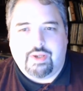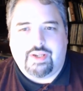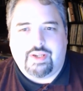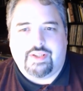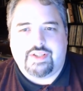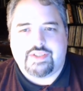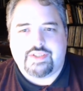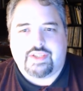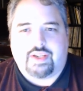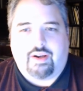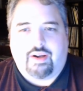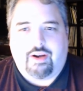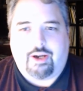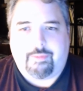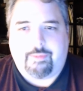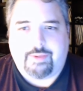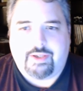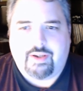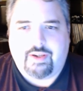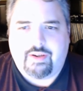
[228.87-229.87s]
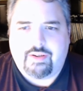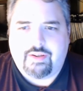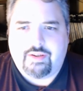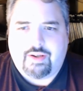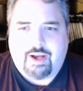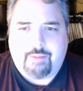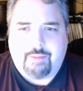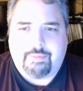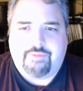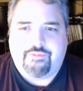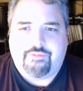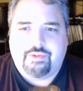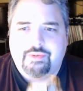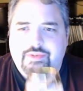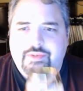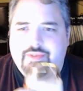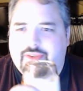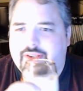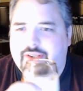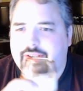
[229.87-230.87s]
My, that's like a hoppy
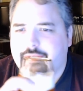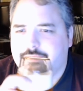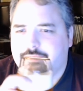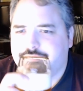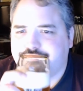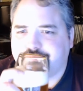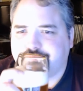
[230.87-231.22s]
fruit drink.